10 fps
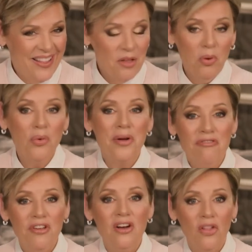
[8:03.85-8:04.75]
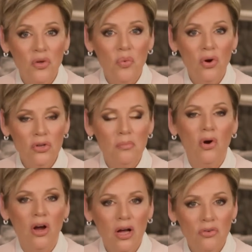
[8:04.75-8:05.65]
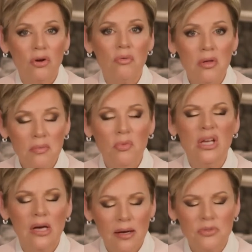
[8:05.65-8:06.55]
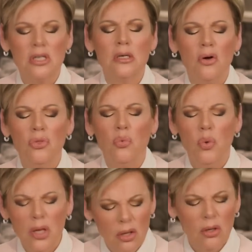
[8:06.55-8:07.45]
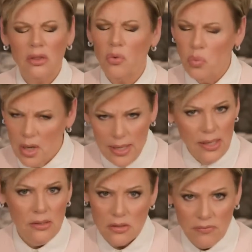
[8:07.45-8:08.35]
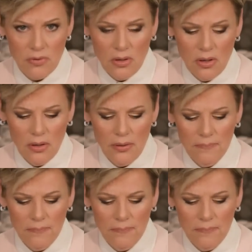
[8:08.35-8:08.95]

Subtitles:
The more we feed on the word, the more hungry we come to know the will and the ways of God.